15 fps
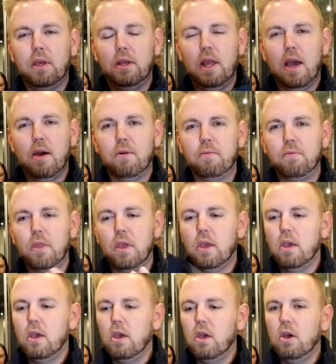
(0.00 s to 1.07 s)
Now,
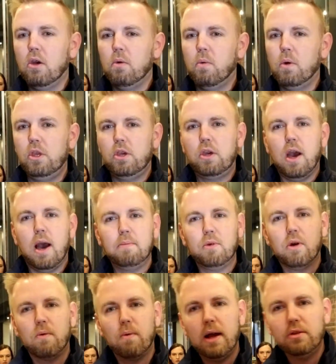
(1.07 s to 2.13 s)
when you come to
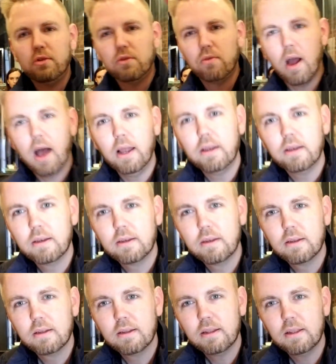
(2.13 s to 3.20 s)
a restaurant,
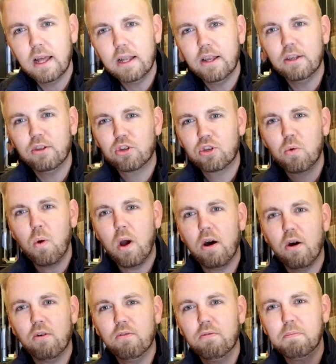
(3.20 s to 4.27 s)
that does
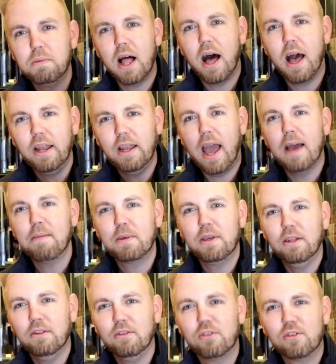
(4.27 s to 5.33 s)
12 ply
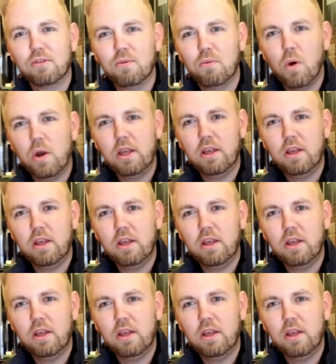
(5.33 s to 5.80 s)
napkins. What do